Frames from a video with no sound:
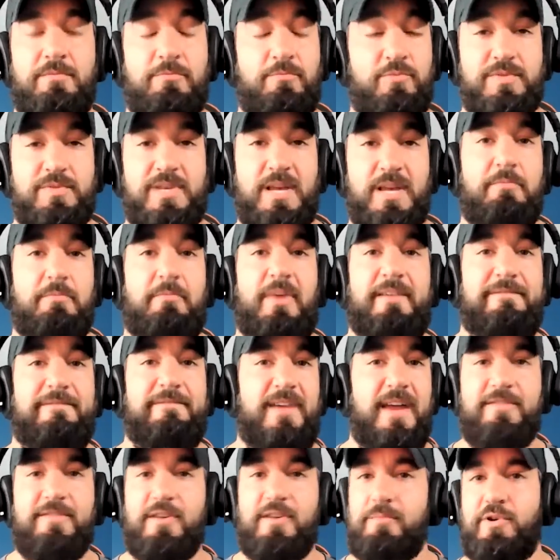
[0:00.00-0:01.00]
some of my
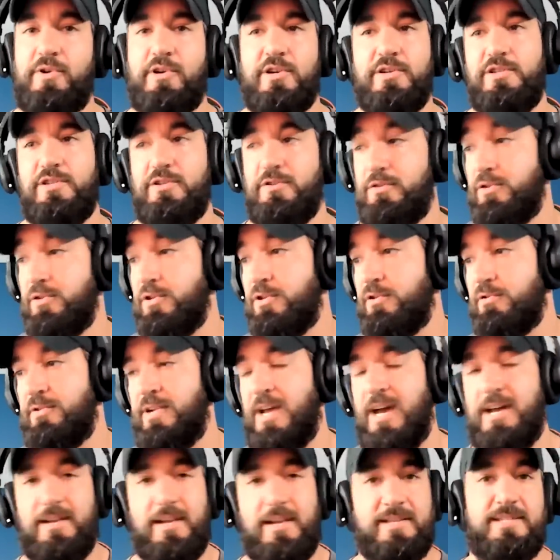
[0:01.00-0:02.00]
favorite because you're you're
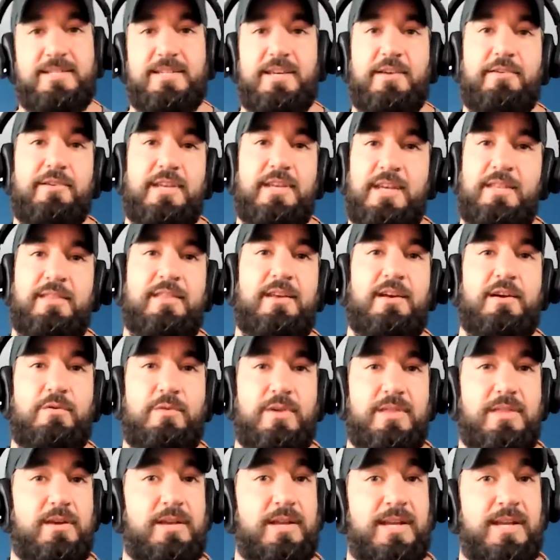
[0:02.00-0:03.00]
not necessarily in there
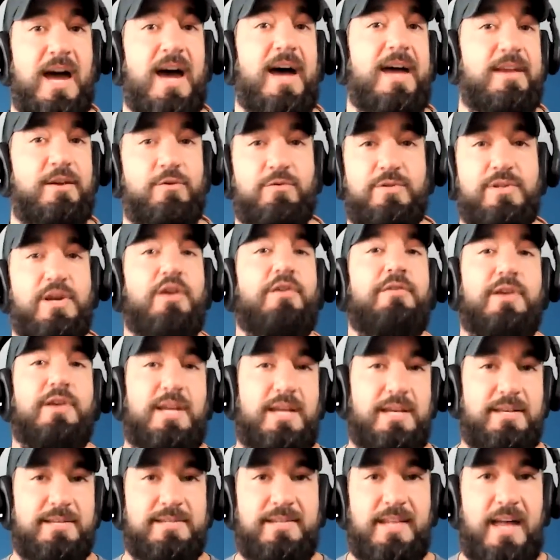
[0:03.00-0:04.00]
with a guy who's
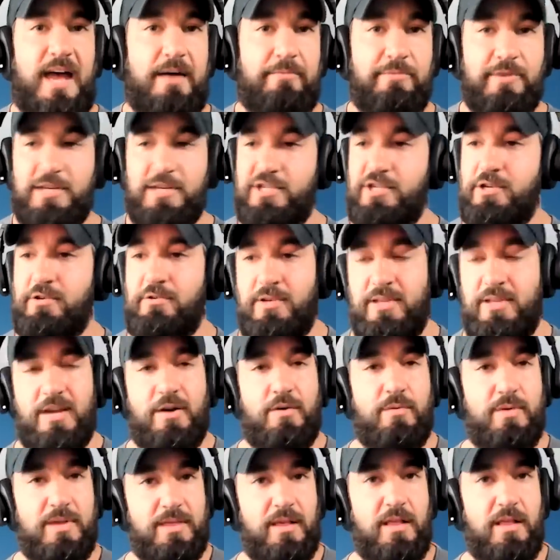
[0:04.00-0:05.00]
already established. You're in
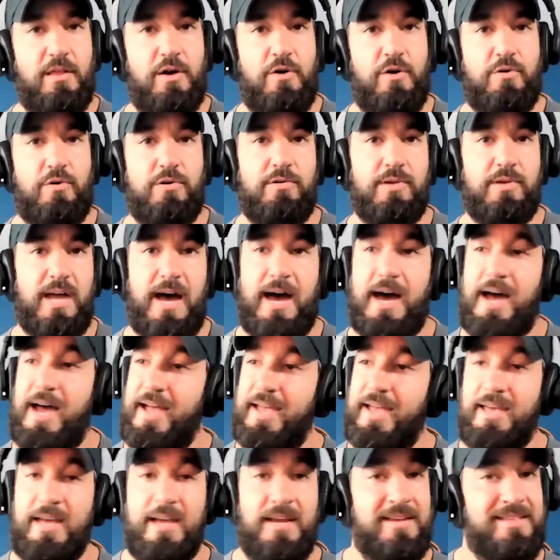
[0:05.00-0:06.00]
there with a local
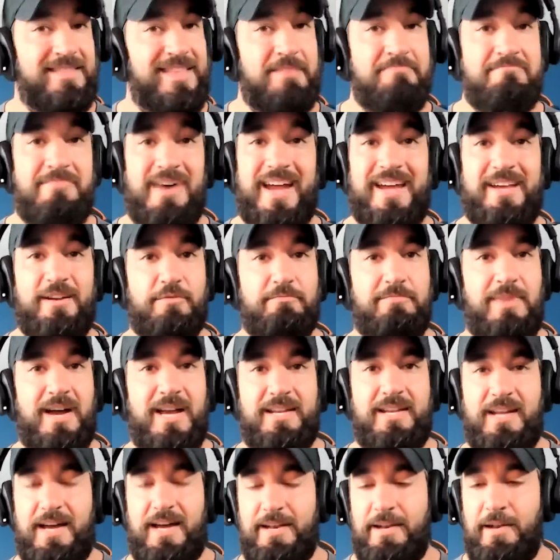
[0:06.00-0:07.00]
guy. They might or
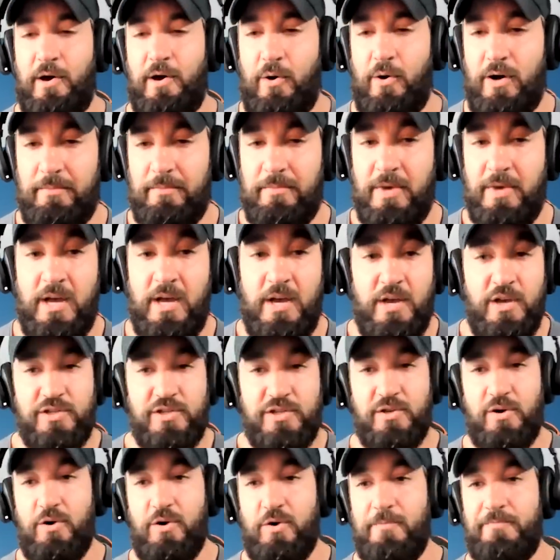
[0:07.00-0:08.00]
might not know him.
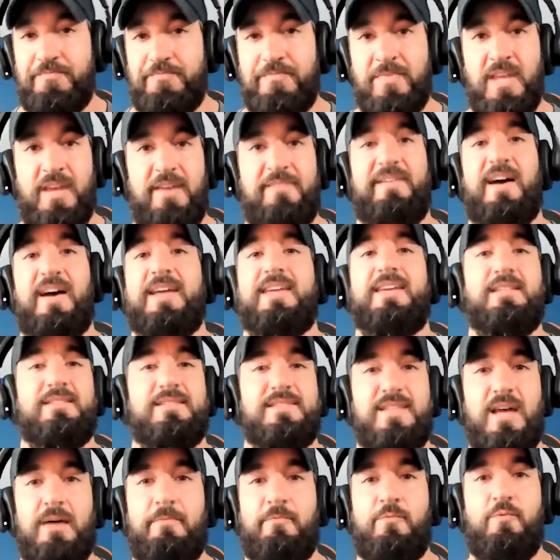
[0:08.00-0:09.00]
So if I can
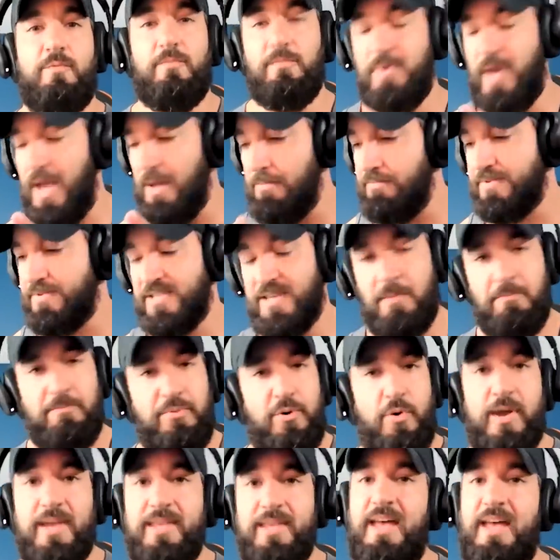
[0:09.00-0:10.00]
some at some
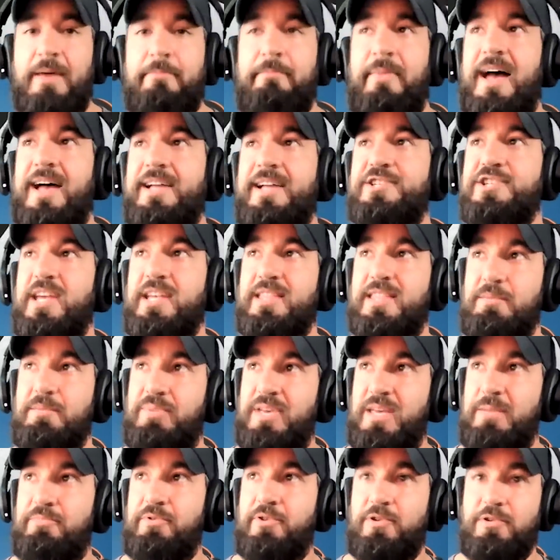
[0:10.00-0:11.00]
point in that match get the
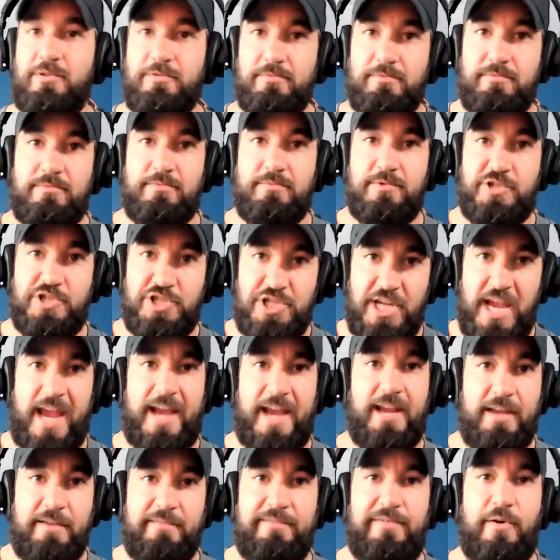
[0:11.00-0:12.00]
people
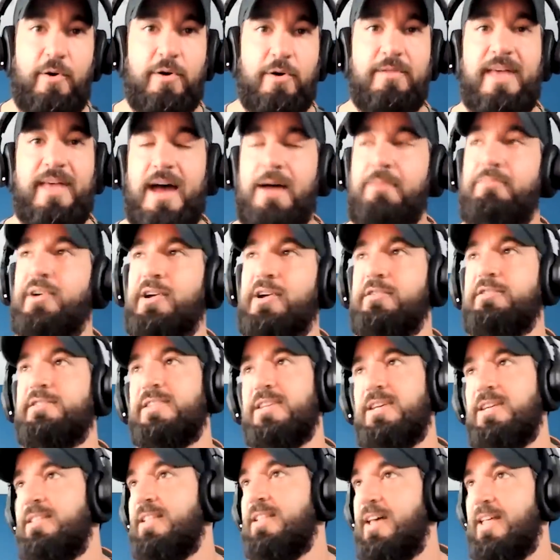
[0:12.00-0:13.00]
chanting for that
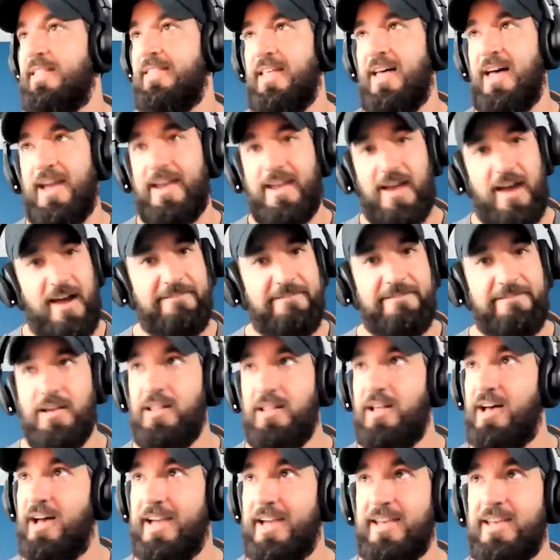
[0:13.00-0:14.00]
person and like i feel
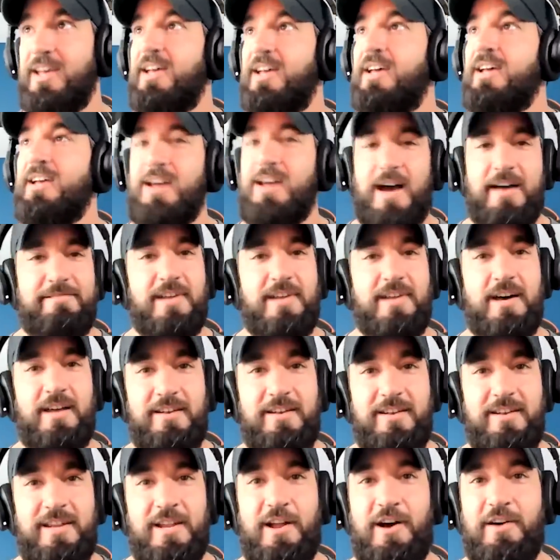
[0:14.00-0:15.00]
like i've
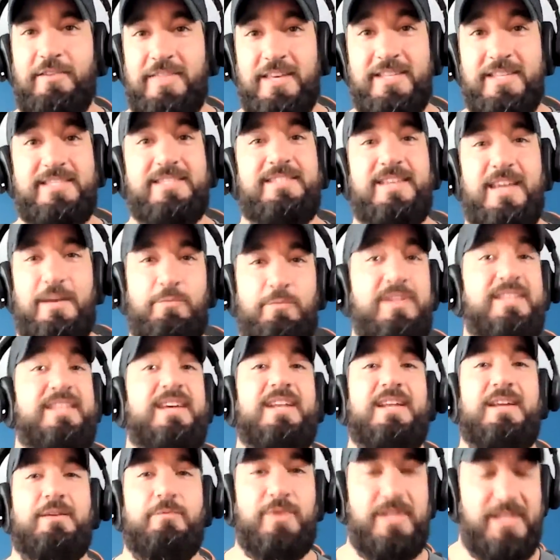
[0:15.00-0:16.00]
done you know this is it we
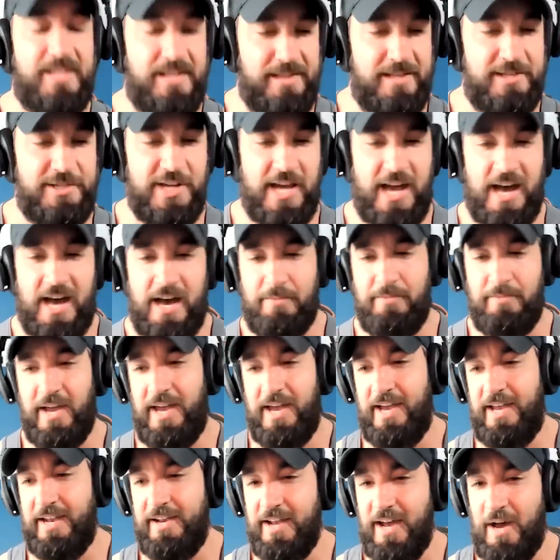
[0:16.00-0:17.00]
did it we did the job
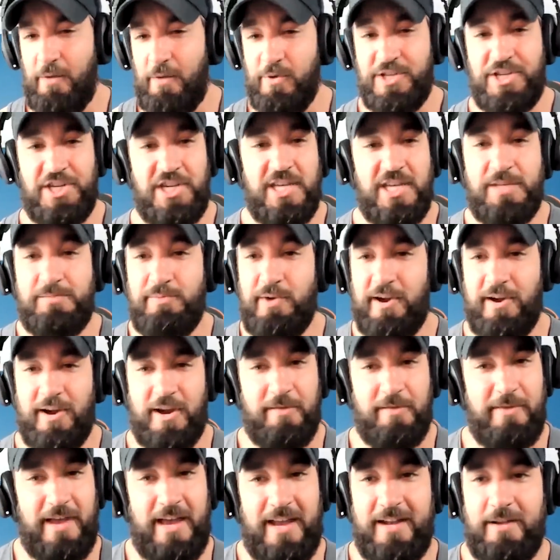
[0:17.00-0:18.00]
and uh, with
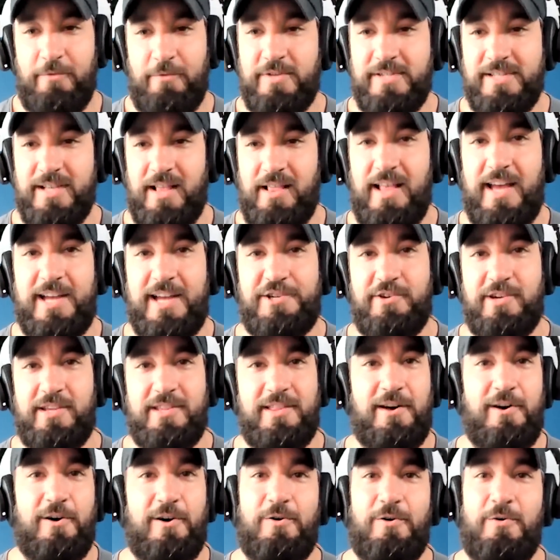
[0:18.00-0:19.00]
cheeseburger man it was electric
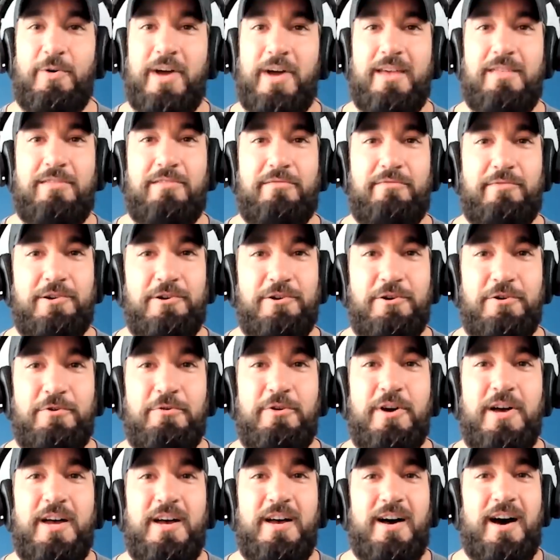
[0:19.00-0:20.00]
the whole way through
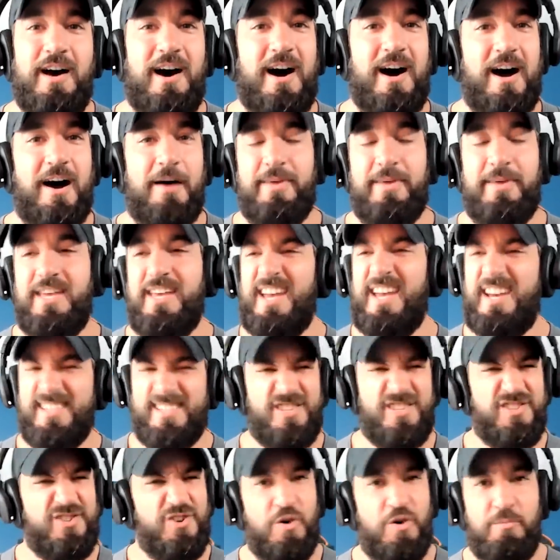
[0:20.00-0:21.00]
oh yeah mm-hmm. he
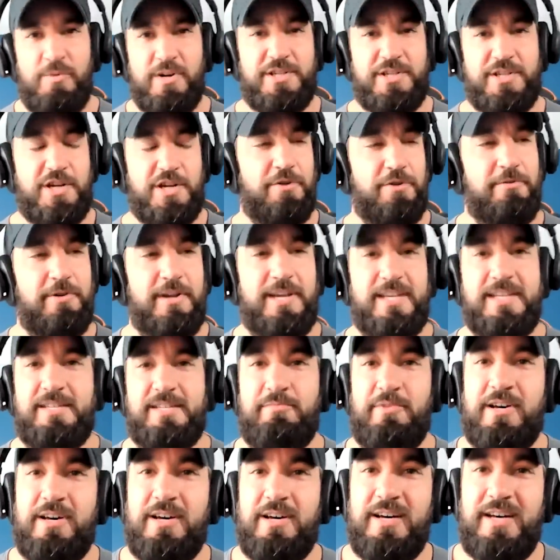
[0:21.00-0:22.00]
has so mm-hmm. much
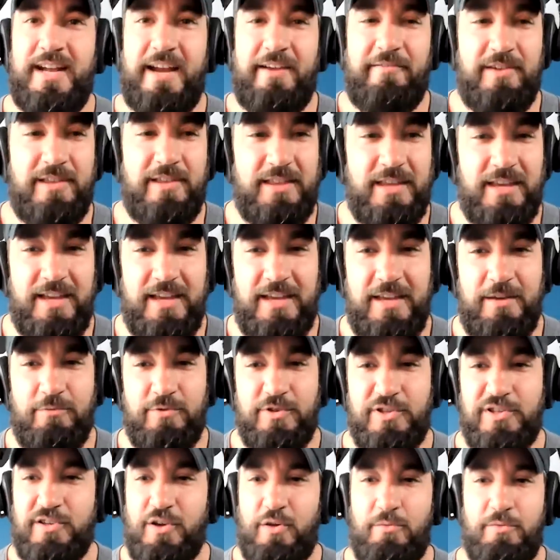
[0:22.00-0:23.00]
charisma and everything he
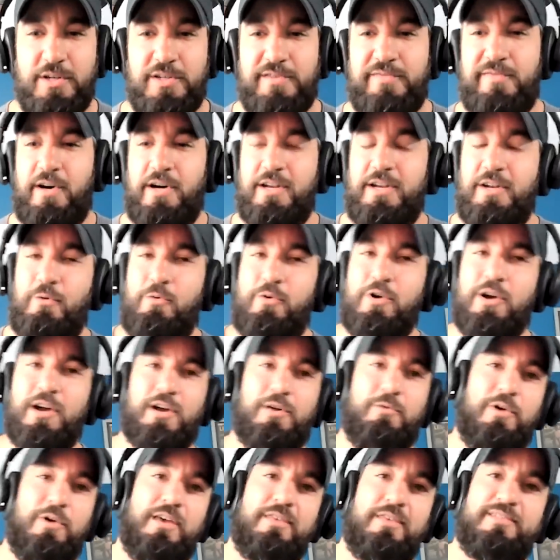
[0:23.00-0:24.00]
was so much fun to
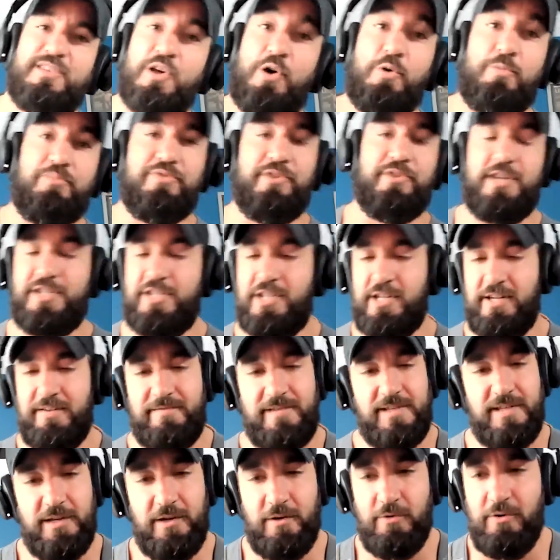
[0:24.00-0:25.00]
work with so appreciative
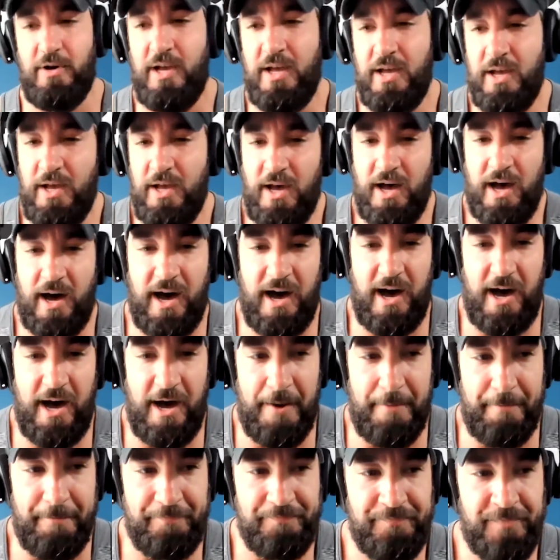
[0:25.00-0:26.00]
too
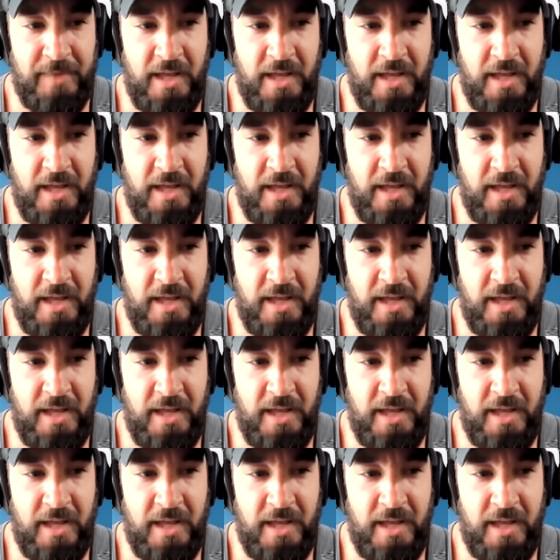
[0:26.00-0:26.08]
um